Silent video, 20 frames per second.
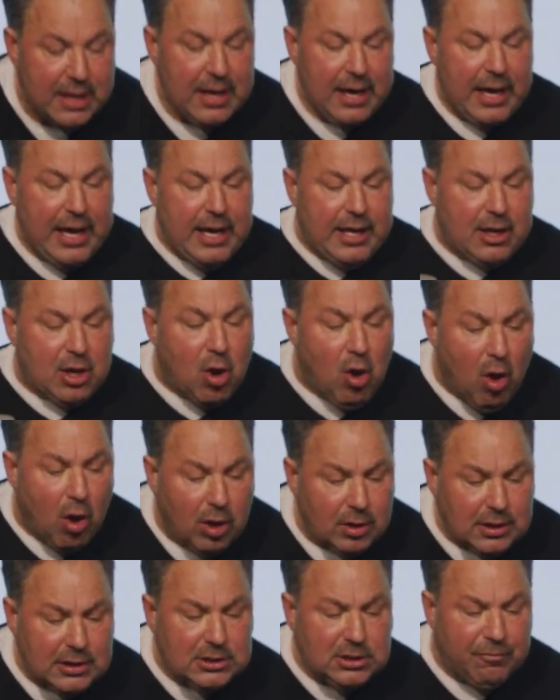He
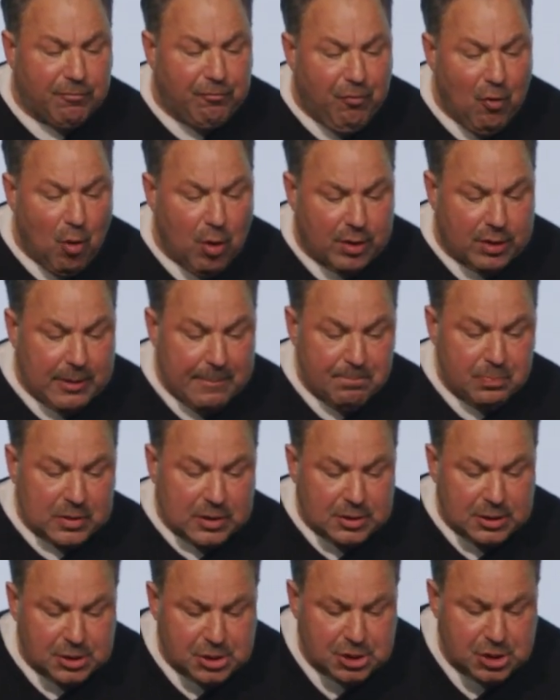called us forth
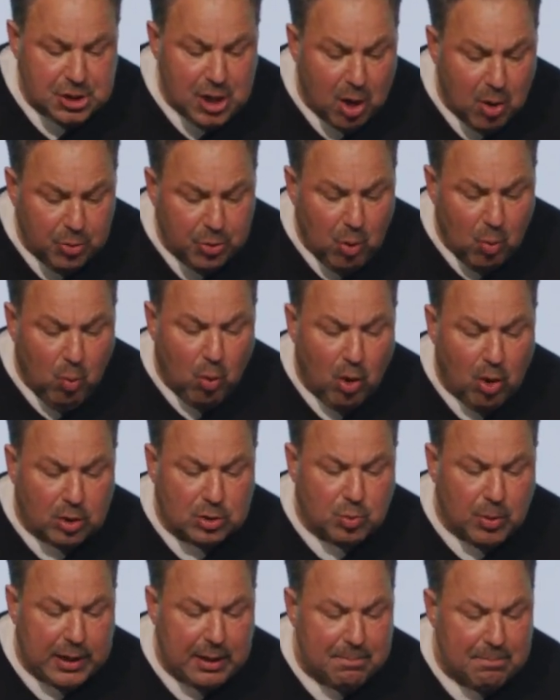to show the world
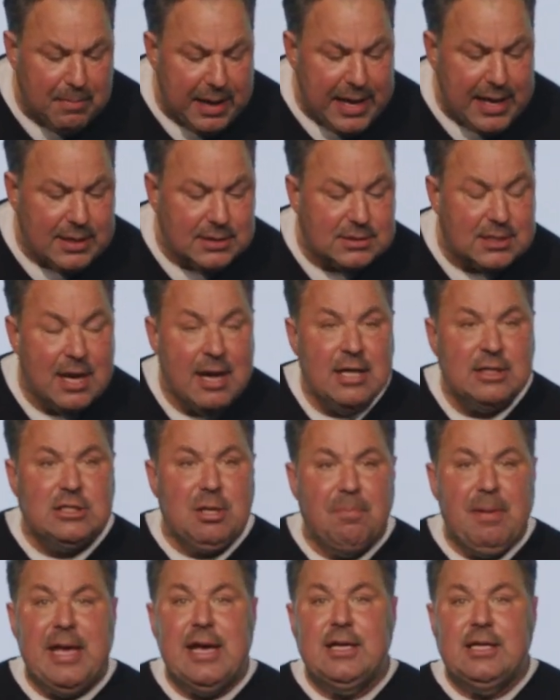what it means to
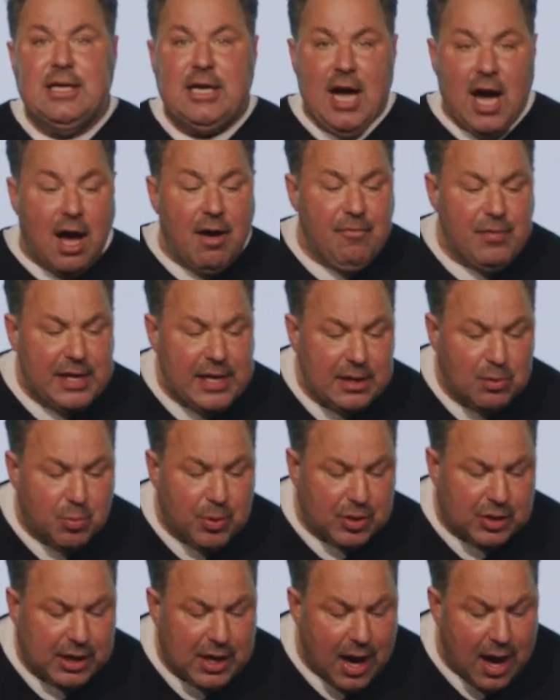be in covenant
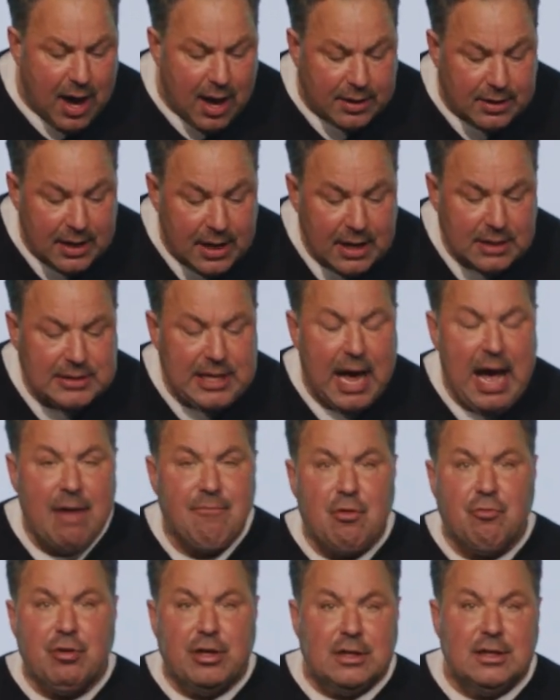with God, to have a
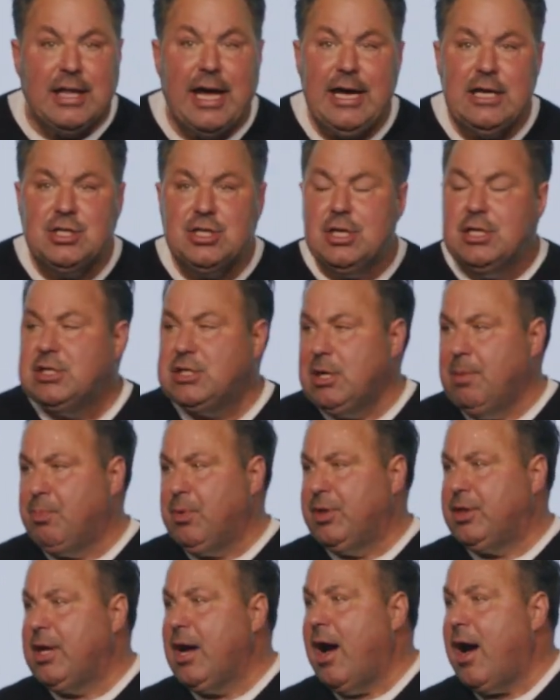relationship
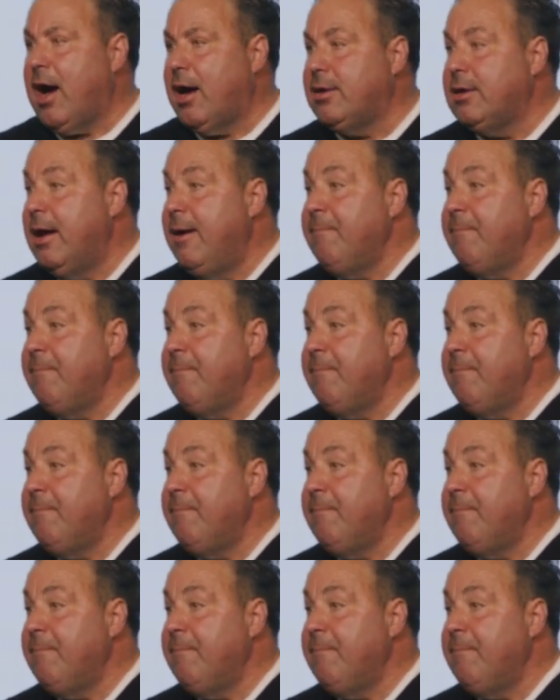with God,